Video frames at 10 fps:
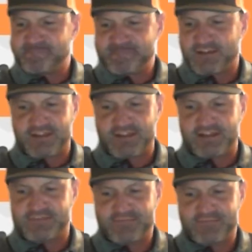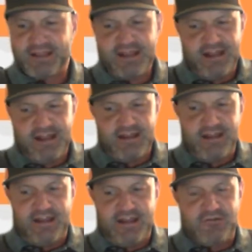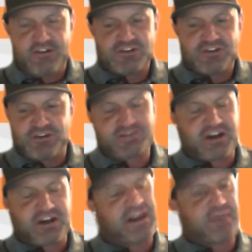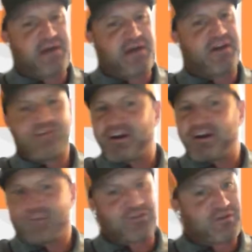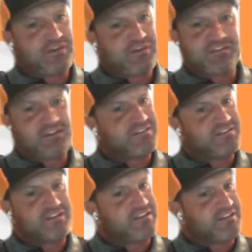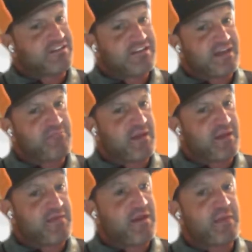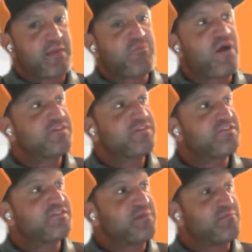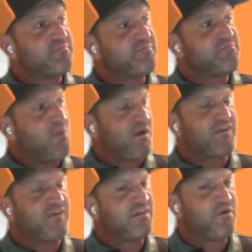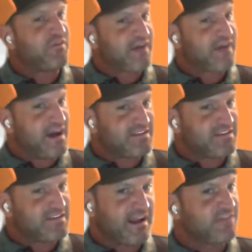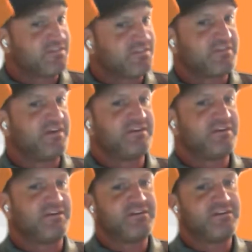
I think students are going to get better if they're hearing the truth. But it impresses me more, the older guys, how they got so good too.